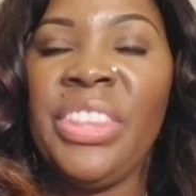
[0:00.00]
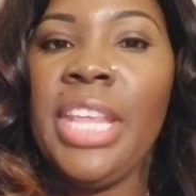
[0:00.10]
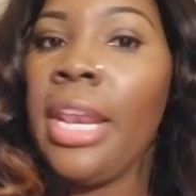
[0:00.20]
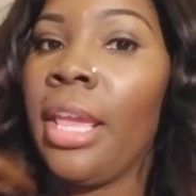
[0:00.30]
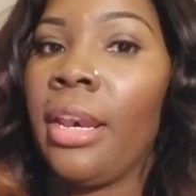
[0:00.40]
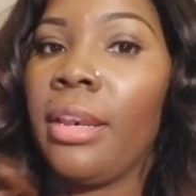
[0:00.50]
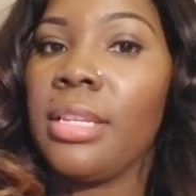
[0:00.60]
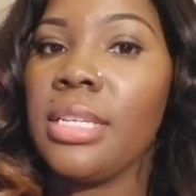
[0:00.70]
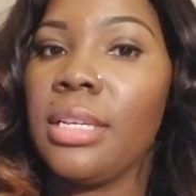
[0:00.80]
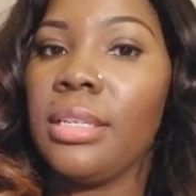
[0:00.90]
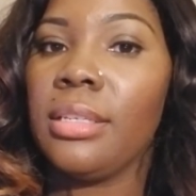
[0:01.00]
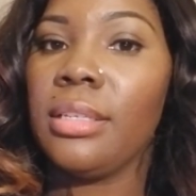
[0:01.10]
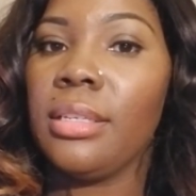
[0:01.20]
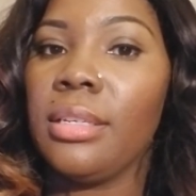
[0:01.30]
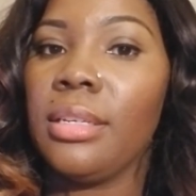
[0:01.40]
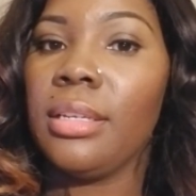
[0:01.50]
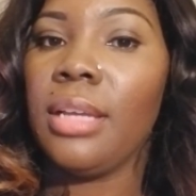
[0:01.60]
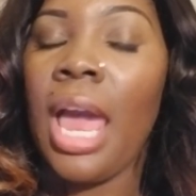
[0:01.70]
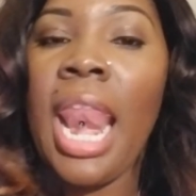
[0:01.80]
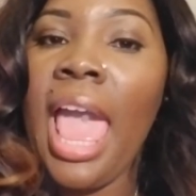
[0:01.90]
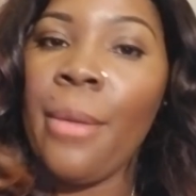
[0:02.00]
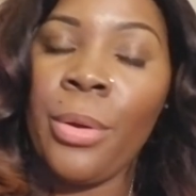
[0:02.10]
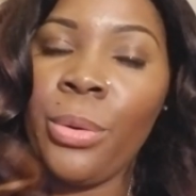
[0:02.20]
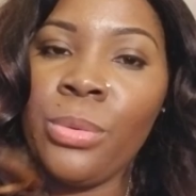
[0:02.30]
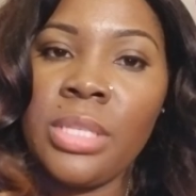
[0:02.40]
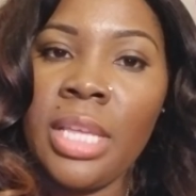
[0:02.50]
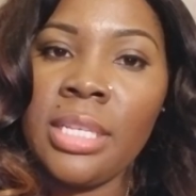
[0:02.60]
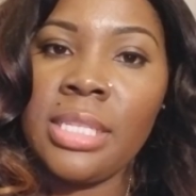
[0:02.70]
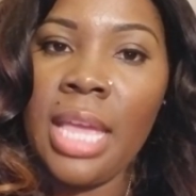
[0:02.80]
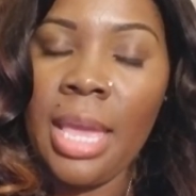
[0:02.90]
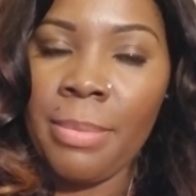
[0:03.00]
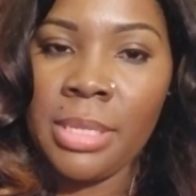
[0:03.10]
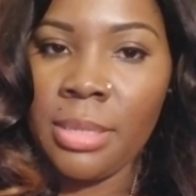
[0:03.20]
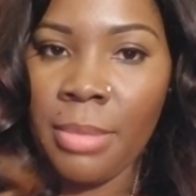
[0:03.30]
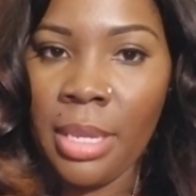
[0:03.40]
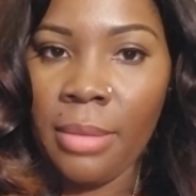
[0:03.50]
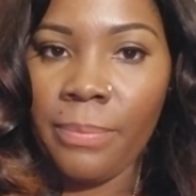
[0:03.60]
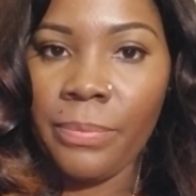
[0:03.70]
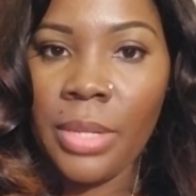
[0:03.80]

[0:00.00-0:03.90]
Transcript: didn't allow all those things to happen to me.